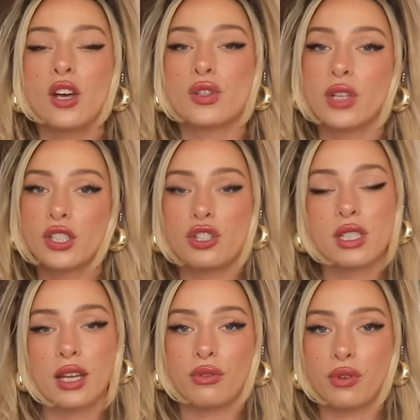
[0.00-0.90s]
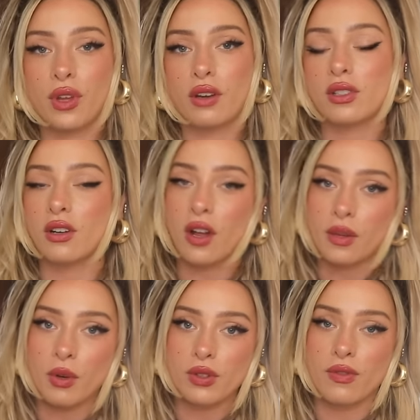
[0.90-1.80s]
So let's just get through those. They're not
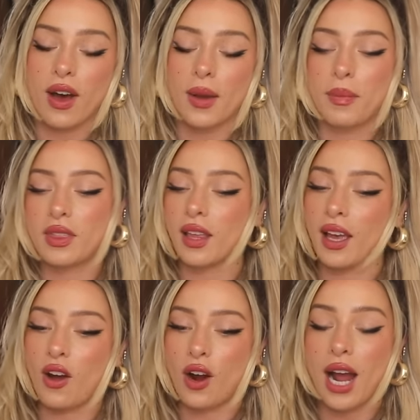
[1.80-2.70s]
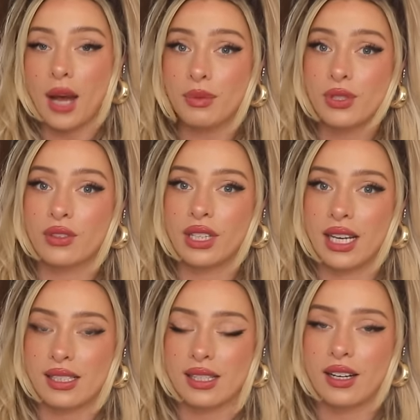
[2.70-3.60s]
the most fun, but they are absolutely
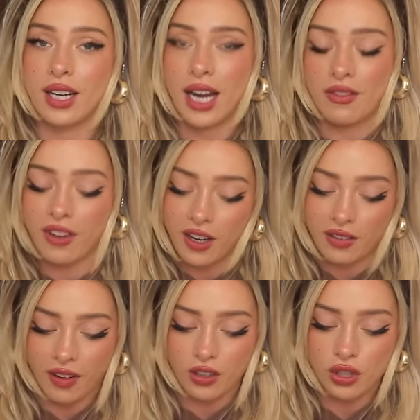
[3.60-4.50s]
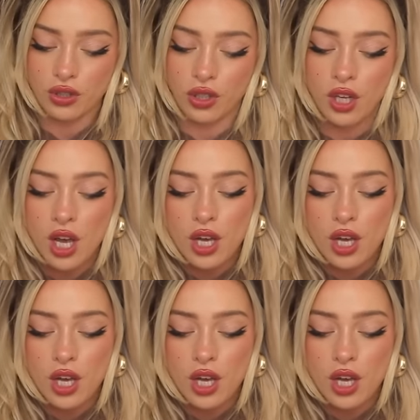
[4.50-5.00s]
necessary and very functional.